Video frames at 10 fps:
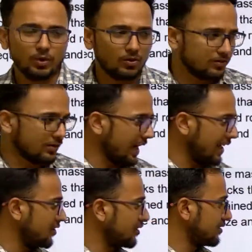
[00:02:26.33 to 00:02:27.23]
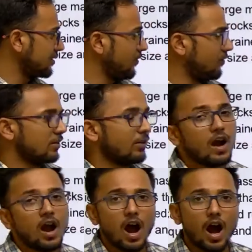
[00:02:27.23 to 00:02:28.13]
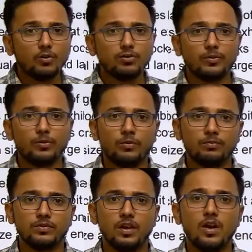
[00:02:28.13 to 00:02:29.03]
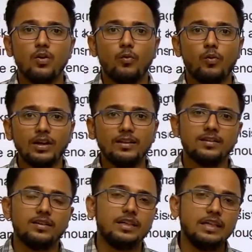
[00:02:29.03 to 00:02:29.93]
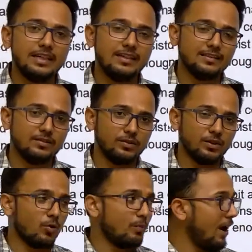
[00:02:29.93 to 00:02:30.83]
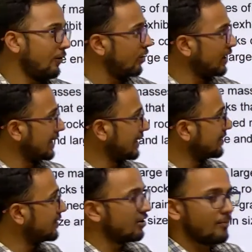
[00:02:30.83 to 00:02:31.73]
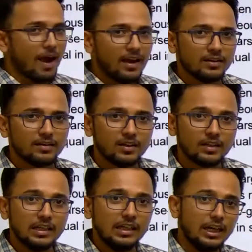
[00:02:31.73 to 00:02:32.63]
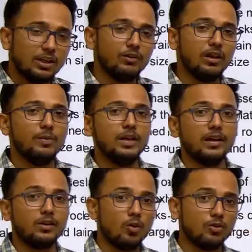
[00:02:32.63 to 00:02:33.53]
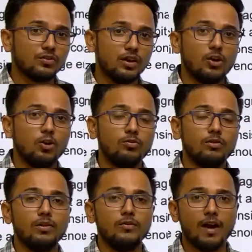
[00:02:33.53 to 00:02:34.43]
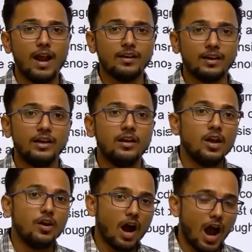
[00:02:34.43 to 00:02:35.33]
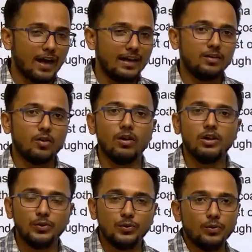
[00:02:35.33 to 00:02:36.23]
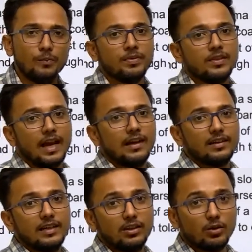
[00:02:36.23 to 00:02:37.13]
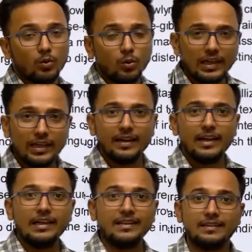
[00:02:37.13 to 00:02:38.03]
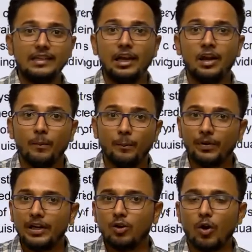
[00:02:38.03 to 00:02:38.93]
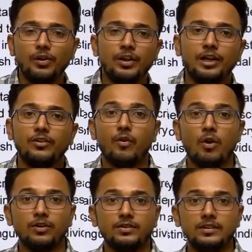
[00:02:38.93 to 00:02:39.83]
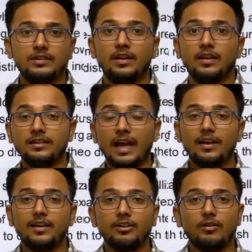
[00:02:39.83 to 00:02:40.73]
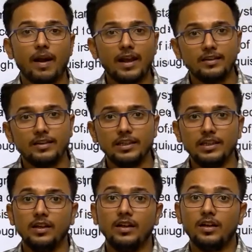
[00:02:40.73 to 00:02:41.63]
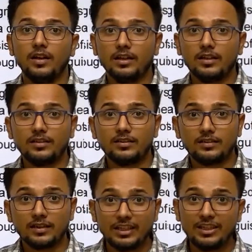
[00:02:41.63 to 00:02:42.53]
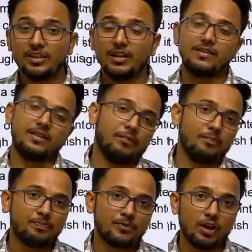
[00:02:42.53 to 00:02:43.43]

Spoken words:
Because the textures differ. How they form? What it is, by what it is determined? It will be a coarse grain or it will be a fine grain. I told you that the cooling rate is the predominant forces that determine the crystal shape.